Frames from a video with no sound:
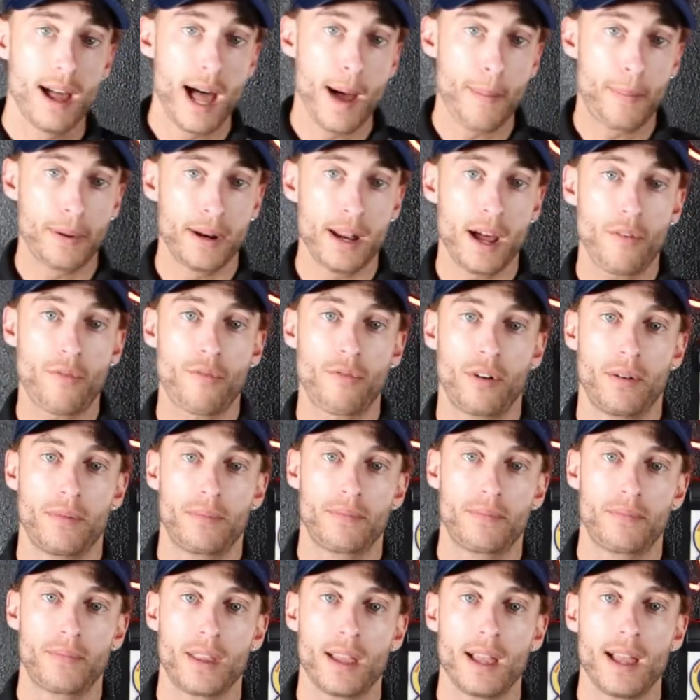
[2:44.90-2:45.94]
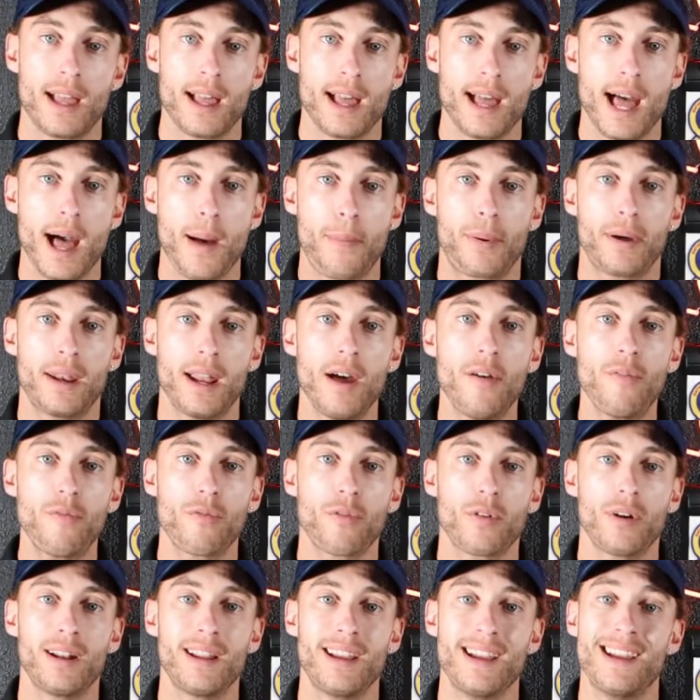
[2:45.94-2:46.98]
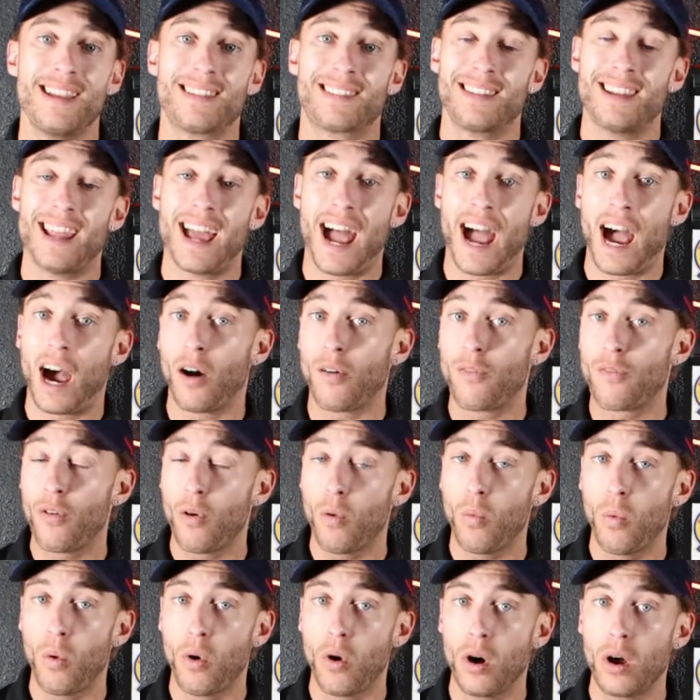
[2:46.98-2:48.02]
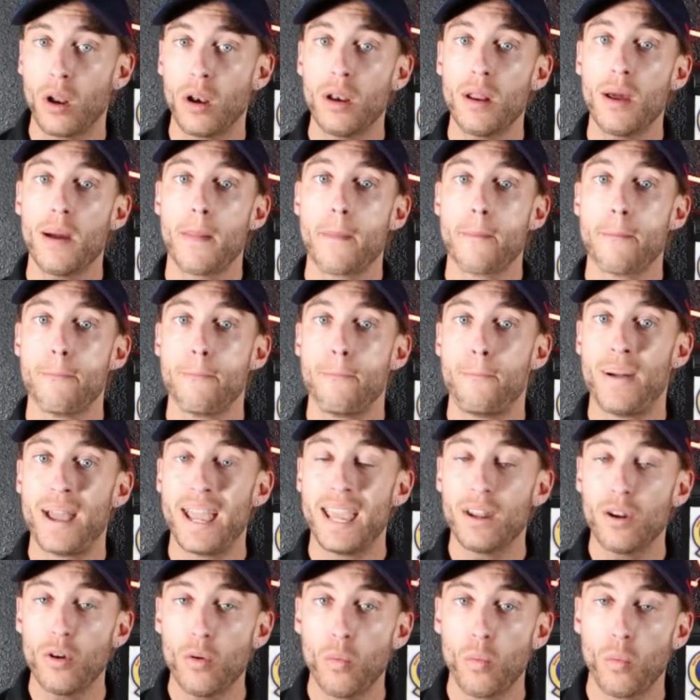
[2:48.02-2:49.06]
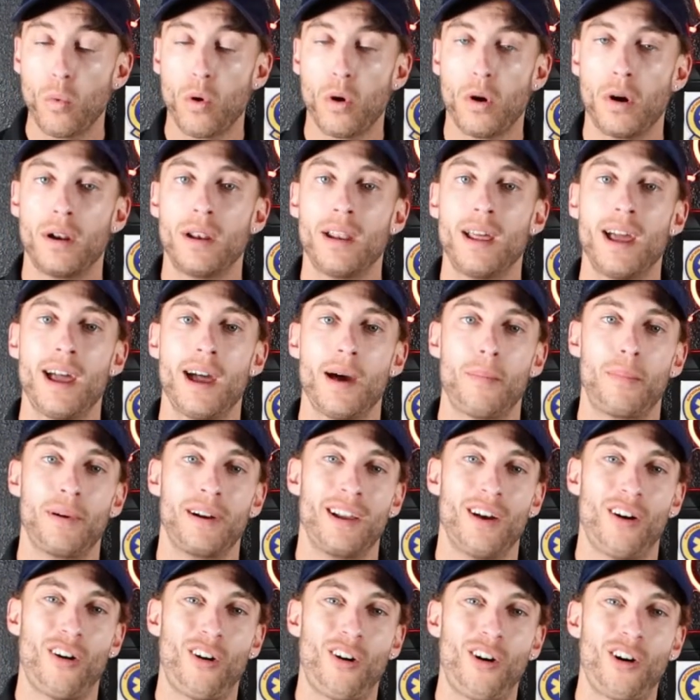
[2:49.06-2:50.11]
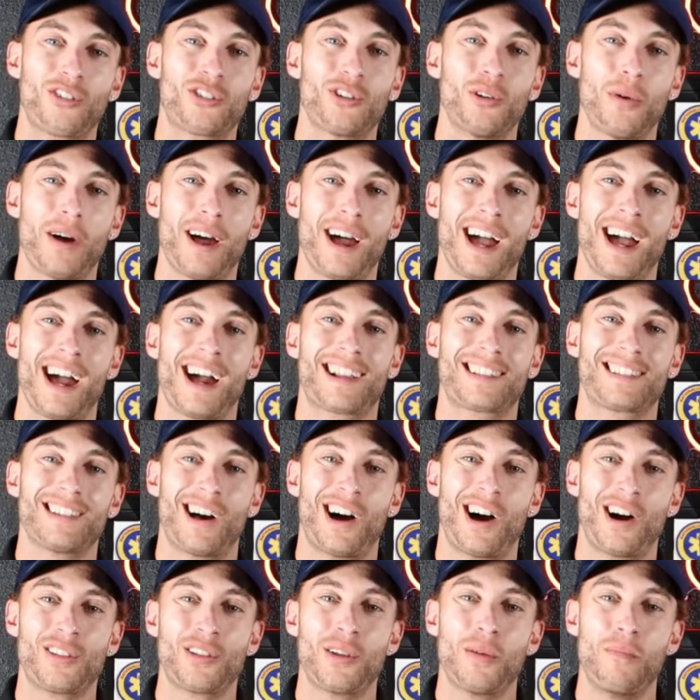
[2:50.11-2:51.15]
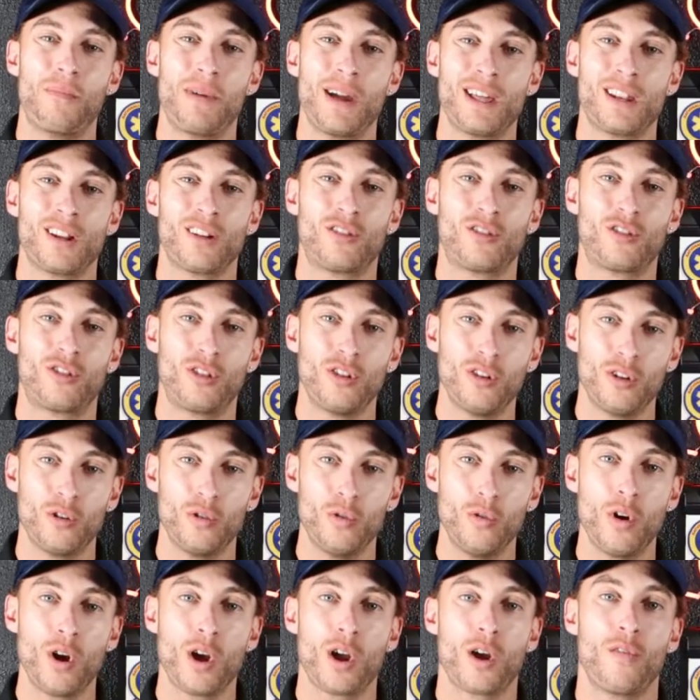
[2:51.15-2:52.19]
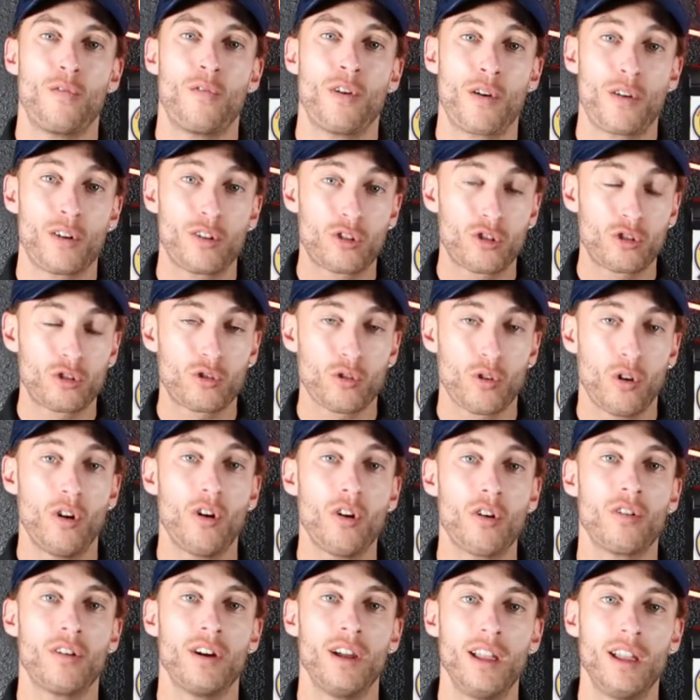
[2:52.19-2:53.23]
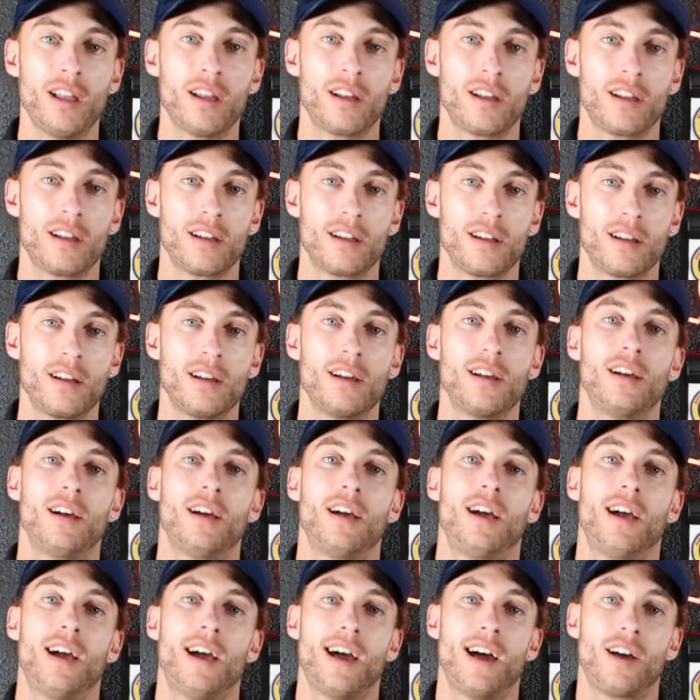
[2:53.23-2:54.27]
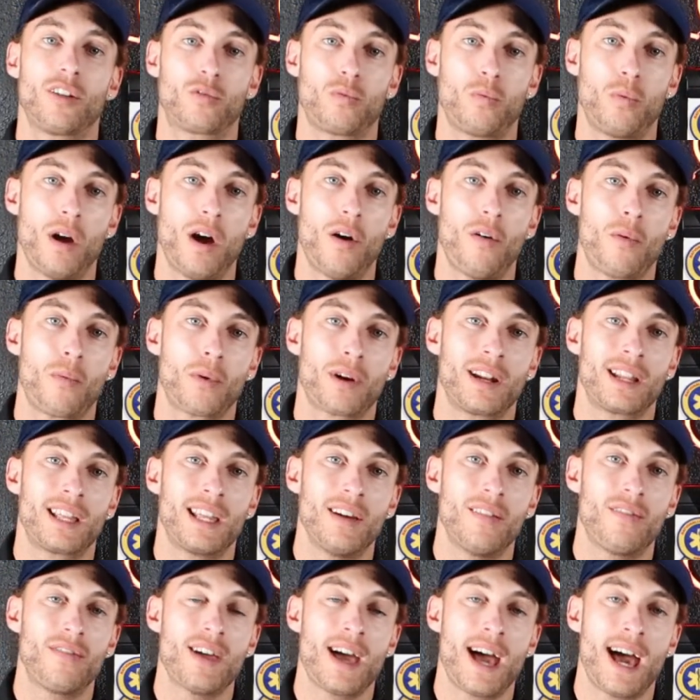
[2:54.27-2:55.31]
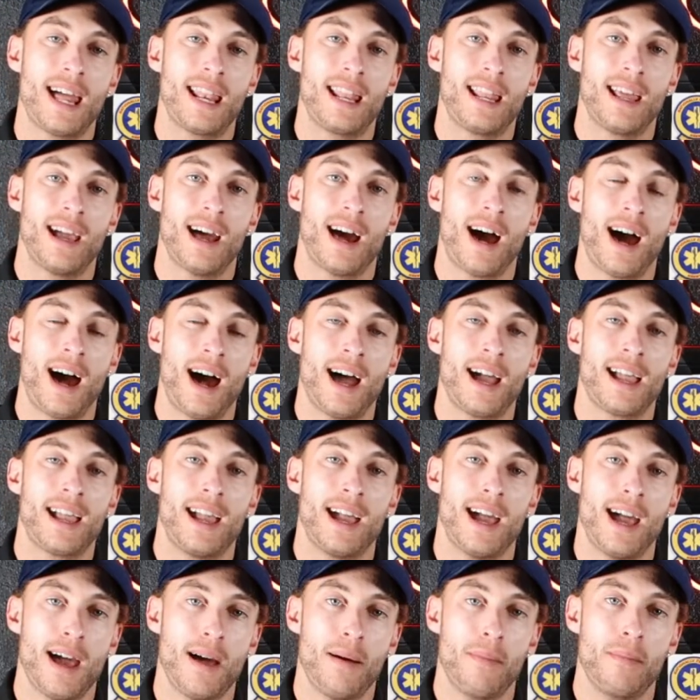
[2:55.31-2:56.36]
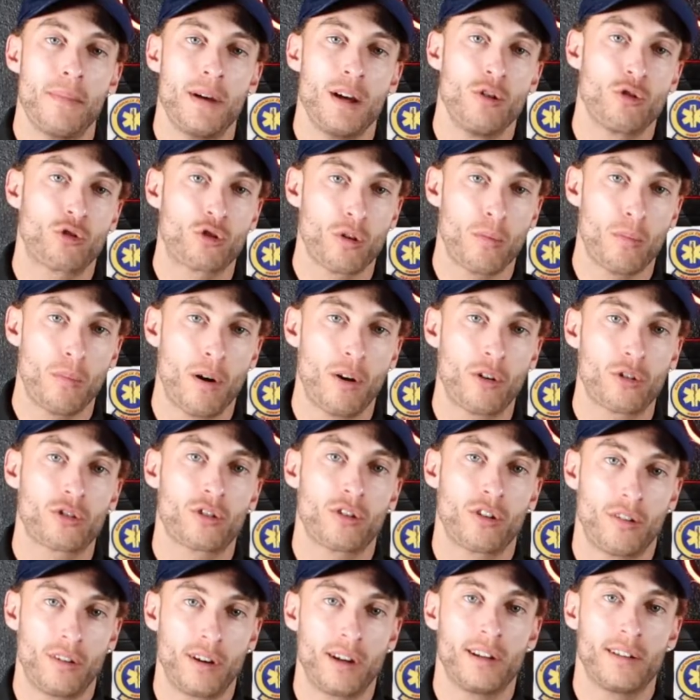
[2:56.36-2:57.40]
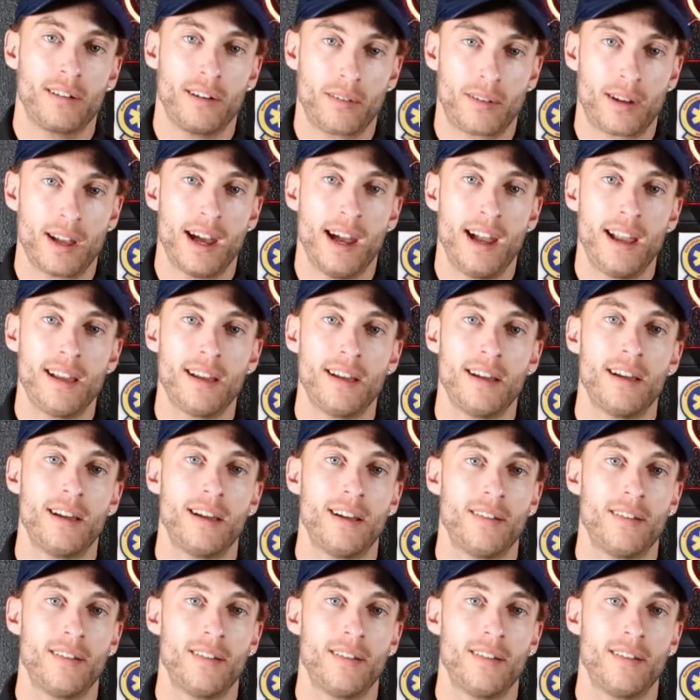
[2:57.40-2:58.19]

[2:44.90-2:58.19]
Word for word: epinephrine. Epinephrine is an alpha-1, beta-1, but it also acts on the beta-2 very strongly as well, and we're going to give that IM, intramuscularly, okay?